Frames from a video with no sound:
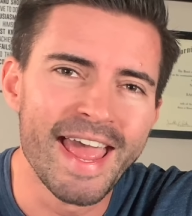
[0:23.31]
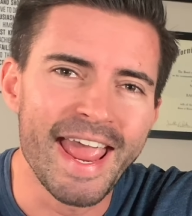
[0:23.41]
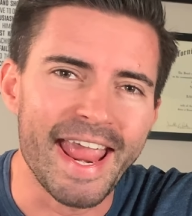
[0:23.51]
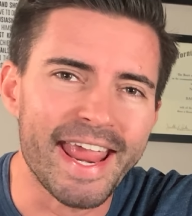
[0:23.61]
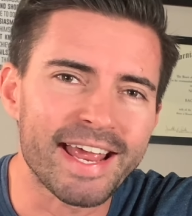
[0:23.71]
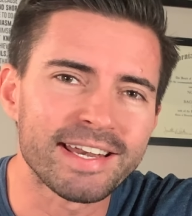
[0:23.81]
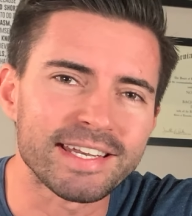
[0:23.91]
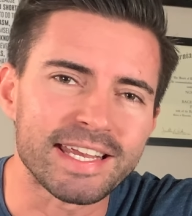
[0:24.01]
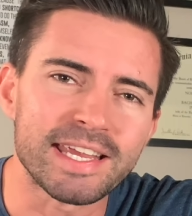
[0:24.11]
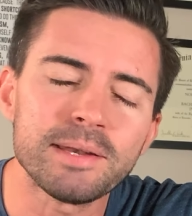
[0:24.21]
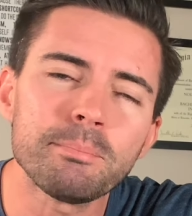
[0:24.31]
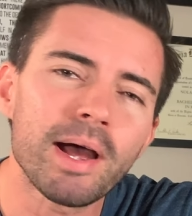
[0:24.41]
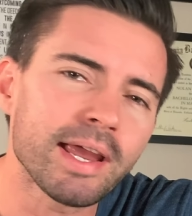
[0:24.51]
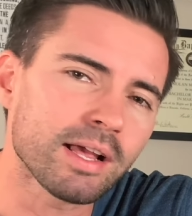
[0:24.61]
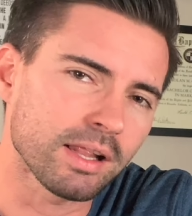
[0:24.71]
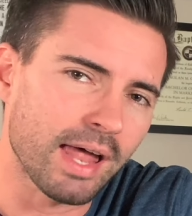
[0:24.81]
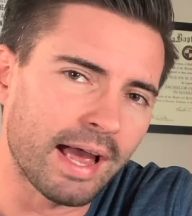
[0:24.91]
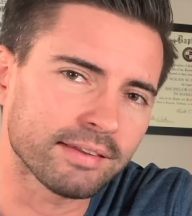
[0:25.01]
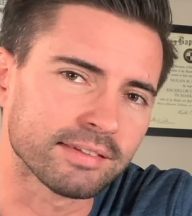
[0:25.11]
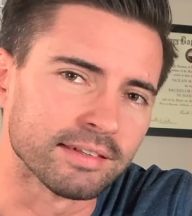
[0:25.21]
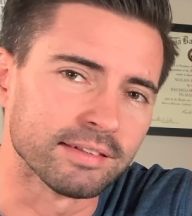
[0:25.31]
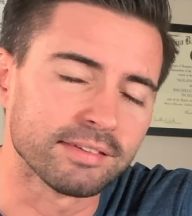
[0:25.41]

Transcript: and in my classes,